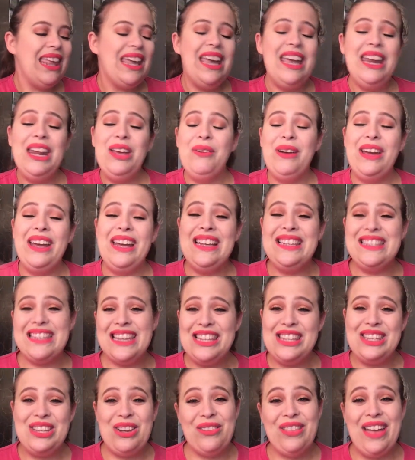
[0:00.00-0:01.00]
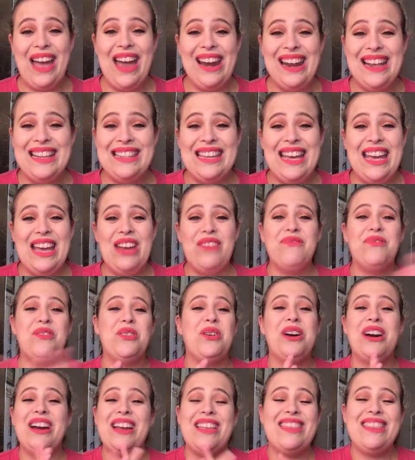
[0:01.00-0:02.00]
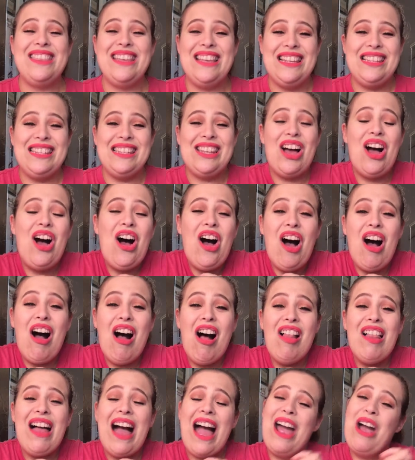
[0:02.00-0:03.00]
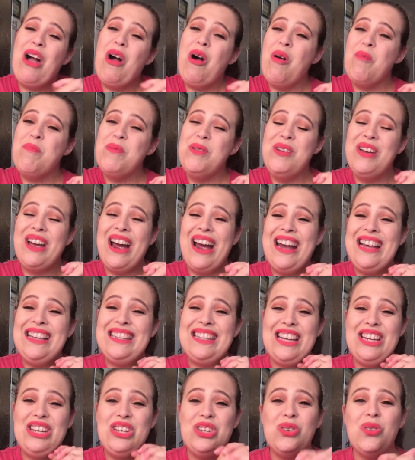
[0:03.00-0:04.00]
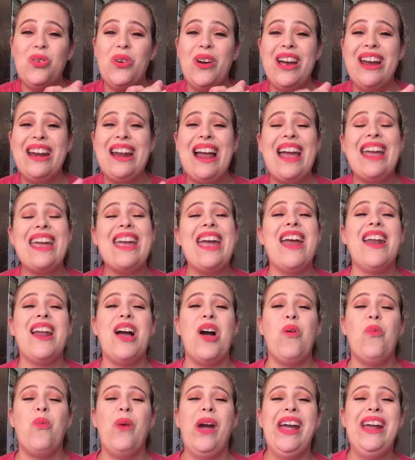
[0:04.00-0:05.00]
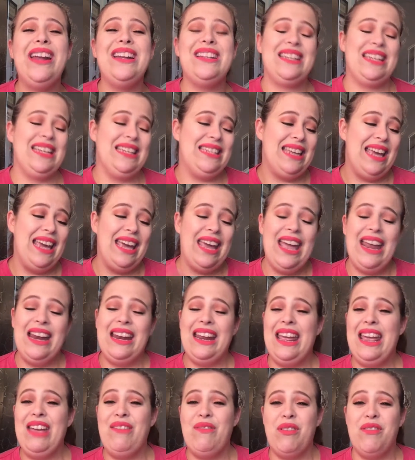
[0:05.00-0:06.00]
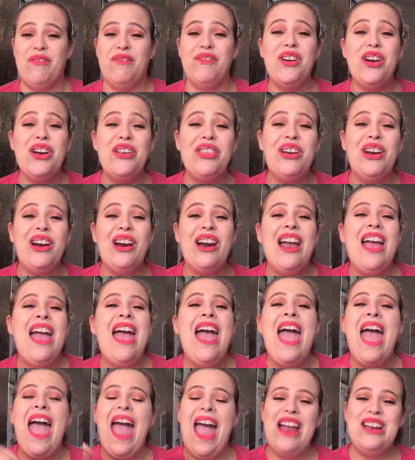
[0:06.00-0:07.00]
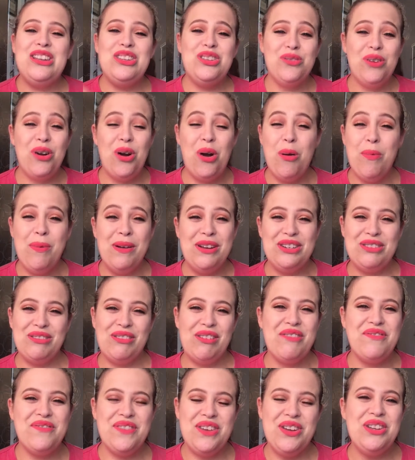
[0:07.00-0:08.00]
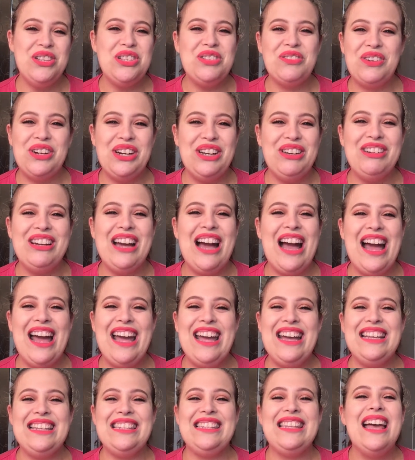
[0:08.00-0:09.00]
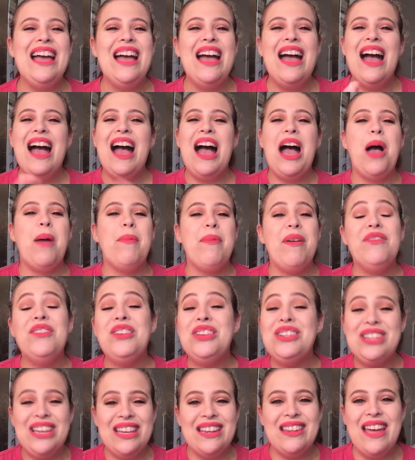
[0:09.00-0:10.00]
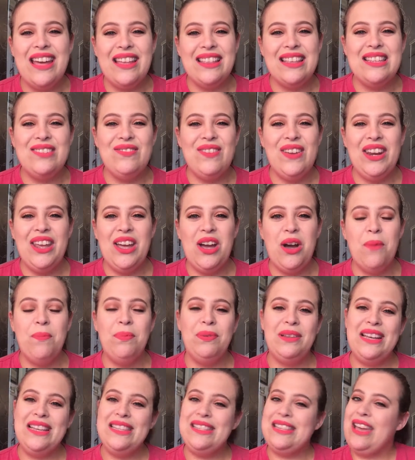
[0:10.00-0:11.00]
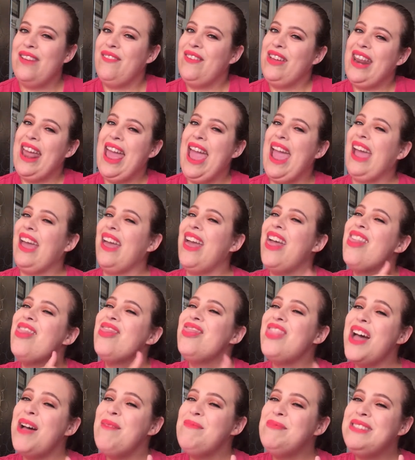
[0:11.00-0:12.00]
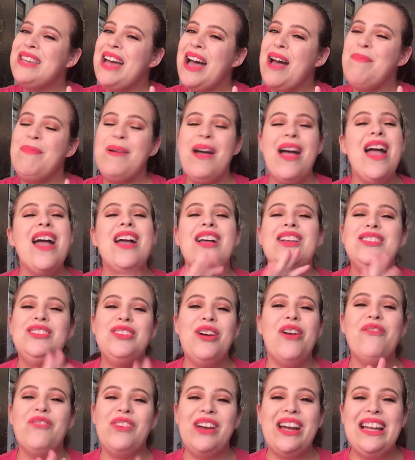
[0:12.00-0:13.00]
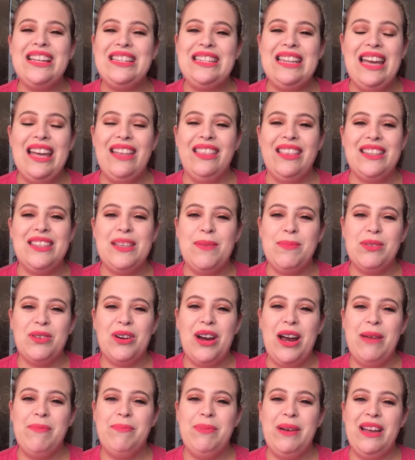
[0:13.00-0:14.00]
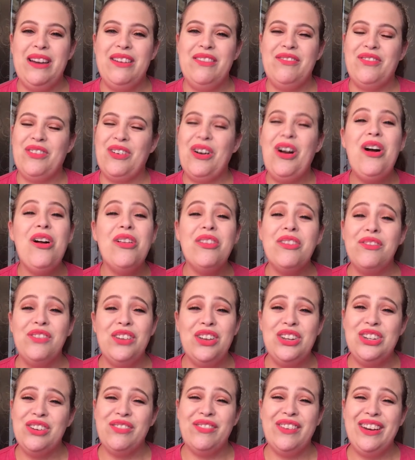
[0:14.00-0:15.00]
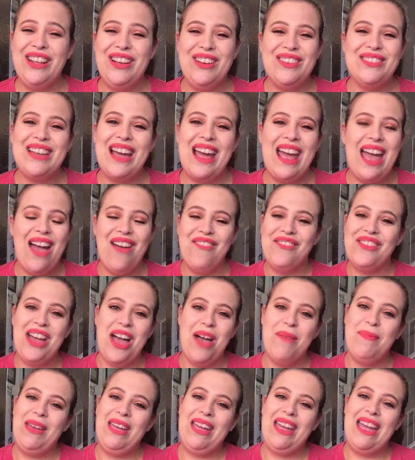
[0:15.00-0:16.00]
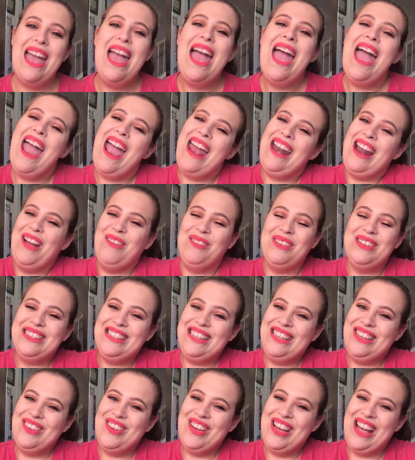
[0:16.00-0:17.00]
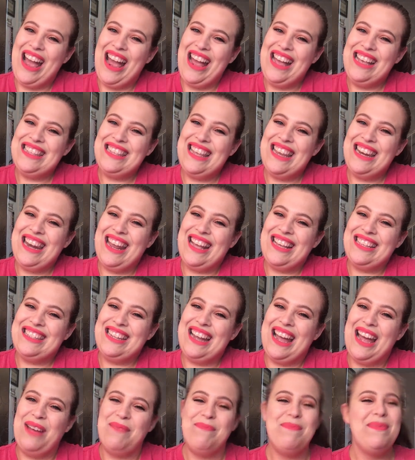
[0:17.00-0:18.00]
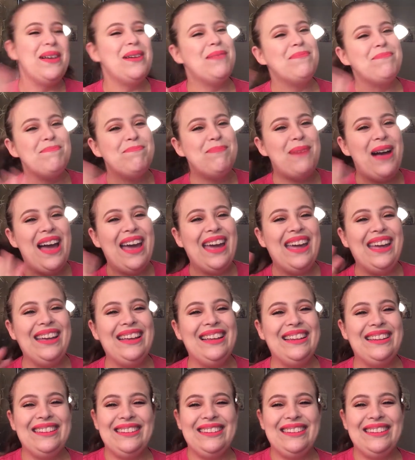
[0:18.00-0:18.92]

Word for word: Anyways, so that is it for this haul. I hope you guys enjoyed. I cannot wait to dig in even further and do a whole bunch of reviews for you guys. If you did like this video, please give it a thumbs up. Don't forget to hit the subscribe button for all the future videos I have coming, and I will see you guys next time. Bye.